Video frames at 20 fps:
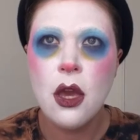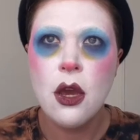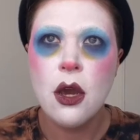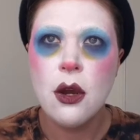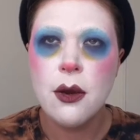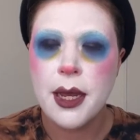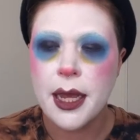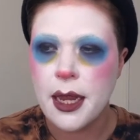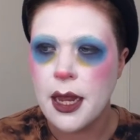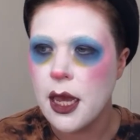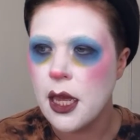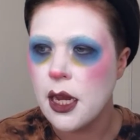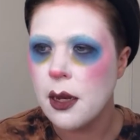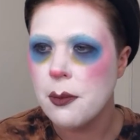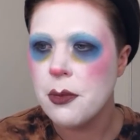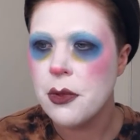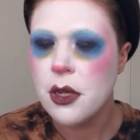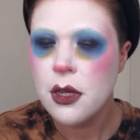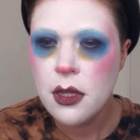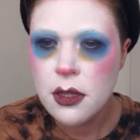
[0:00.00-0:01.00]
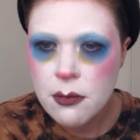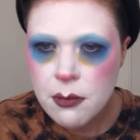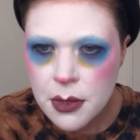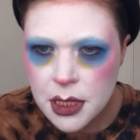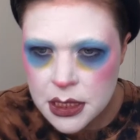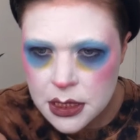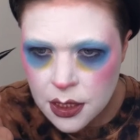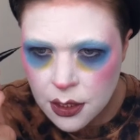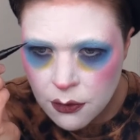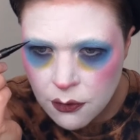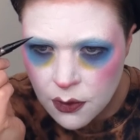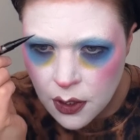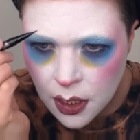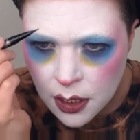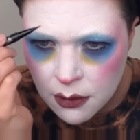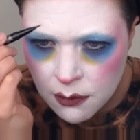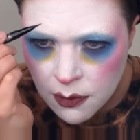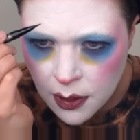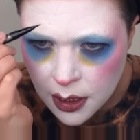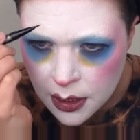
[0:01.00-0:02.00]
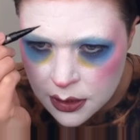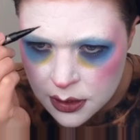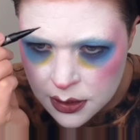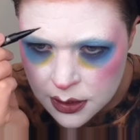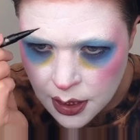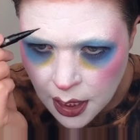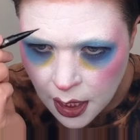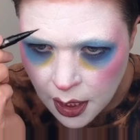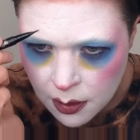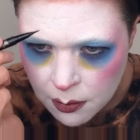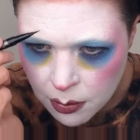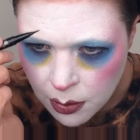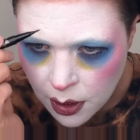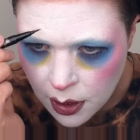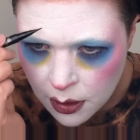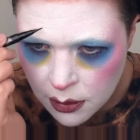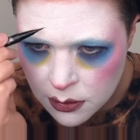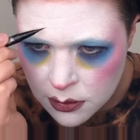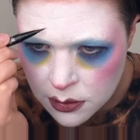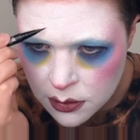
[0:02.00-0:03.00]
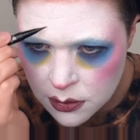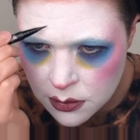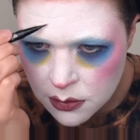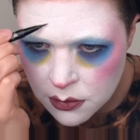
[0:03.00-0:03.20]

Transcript: Okay, and I'm going to give myself kind of like sad brows.